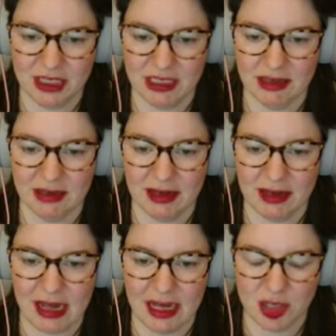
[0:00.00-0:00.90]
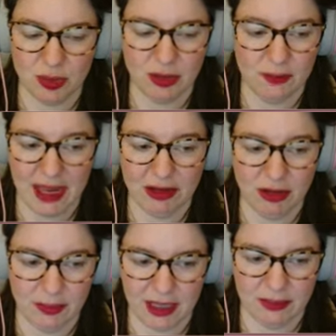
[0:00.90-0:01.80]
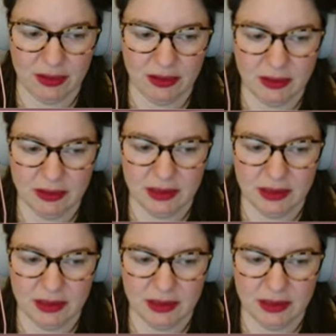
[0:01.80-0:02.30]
still actual male people,